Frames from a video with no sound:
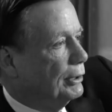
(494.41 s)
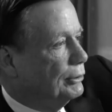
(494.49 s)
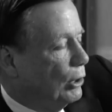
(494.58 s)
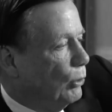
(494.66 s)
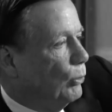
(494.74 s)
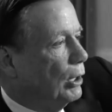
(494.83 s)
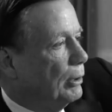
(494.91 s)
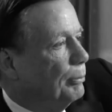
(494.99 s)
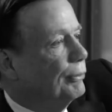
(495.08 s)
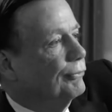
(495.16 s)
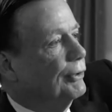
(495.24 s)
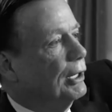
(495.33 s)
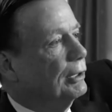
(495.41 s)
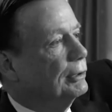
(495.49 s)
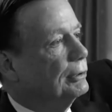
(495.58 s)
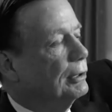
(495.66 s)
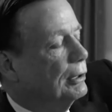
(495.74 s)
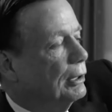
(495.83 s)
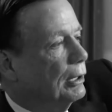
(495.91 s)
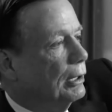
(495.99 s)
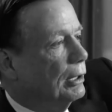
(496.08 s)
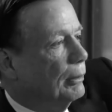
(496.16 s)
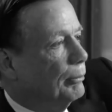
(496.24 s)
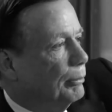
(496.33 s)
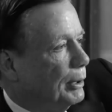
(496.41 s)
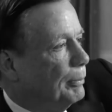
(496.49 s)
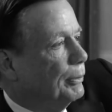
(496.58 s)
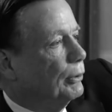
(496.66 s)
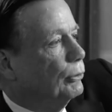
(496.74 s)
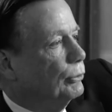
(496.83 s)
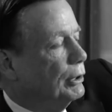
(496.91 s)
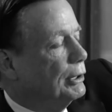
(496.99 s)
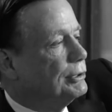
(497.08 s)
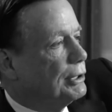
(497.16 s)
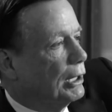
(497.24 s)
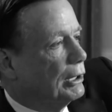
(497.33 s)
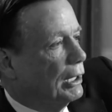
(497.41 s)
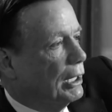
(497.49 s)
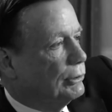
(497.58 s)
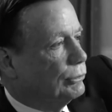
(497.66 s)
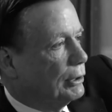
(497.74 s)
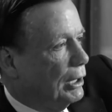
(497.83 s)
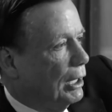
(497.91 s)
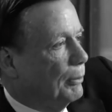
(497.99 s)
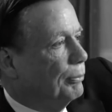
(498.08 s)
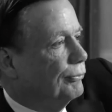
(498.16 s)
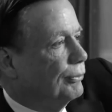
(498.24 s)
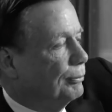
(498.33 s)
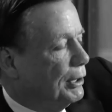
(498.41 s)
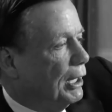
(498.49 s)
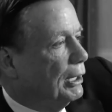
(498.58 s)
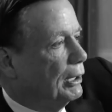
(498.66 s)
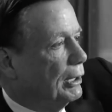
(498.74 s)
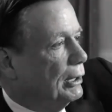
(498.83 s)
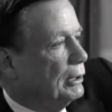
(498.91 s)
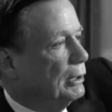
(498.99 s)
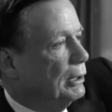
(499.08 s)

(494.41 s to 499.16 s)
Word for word: I don't want to prevent people who need psychiatric help from getting it.